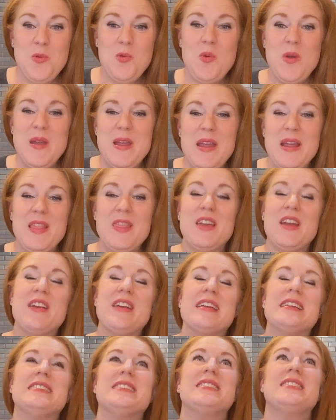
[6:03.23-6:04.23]
we there
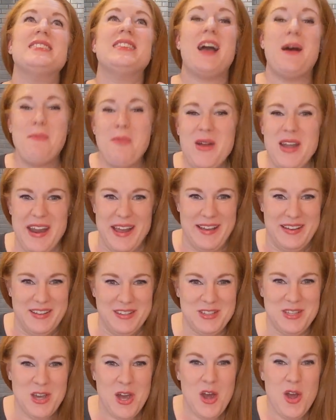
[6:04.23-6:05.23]
is someone
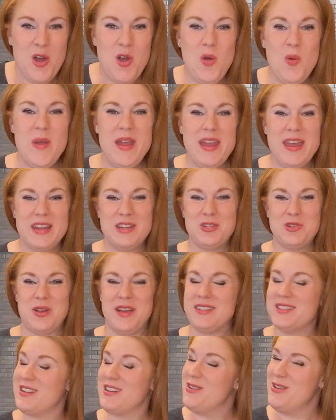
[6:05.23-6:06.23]
else who we can
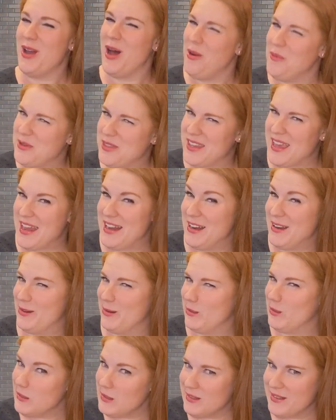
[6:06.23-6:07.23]
trust not with getting
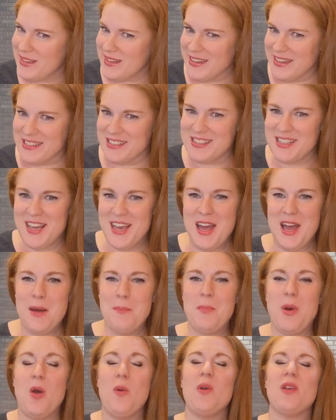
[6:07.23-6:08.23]
good cookies,
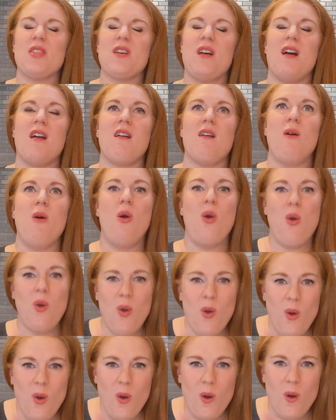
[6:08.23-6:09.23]
but with our
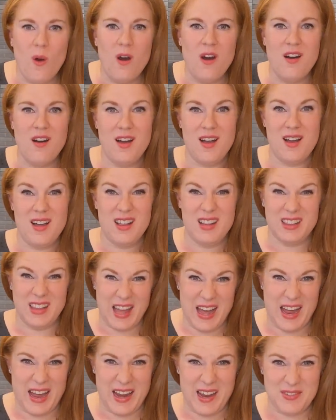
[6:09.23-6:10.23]
whole
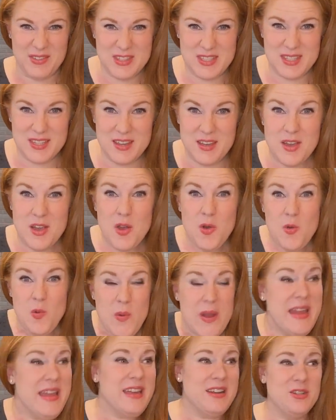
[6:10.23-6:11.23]
lives.
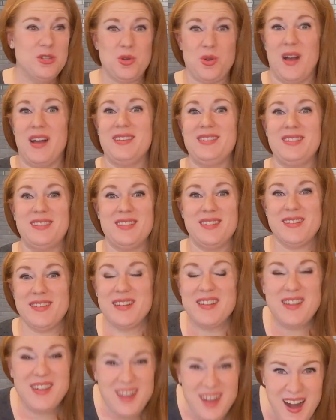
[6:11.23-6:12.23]
We can trust
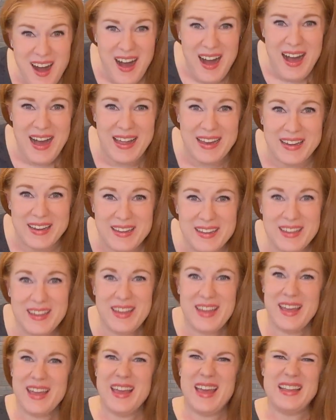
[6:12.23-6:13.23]
God.
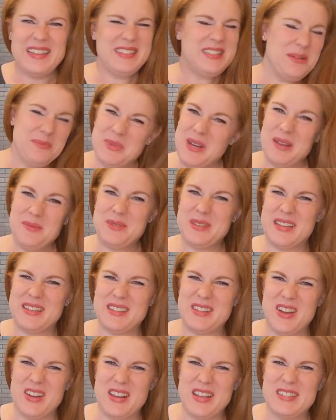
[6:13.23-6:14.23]
And sometimes
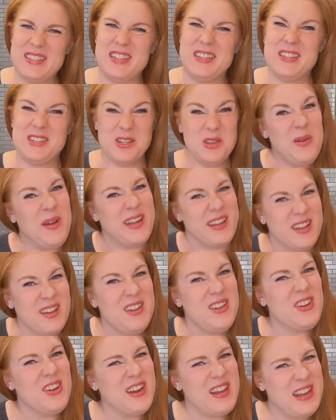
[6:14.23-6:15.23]
that's not easy to do, and
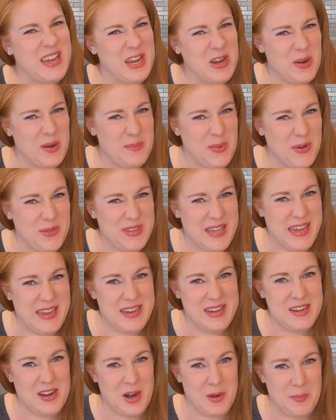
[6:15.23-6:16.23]
you're going to hear about
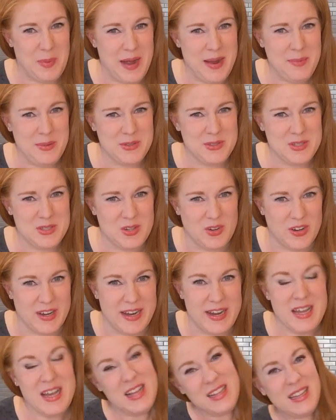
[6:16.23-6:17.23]
that in our Bible
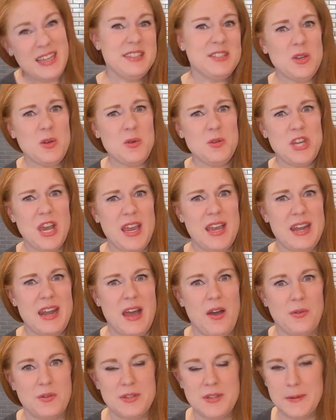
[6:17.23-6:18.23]
story. Let's go check it
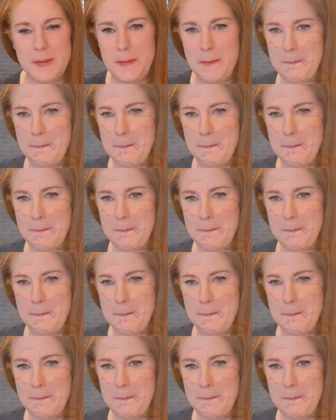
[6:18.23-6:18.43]
out.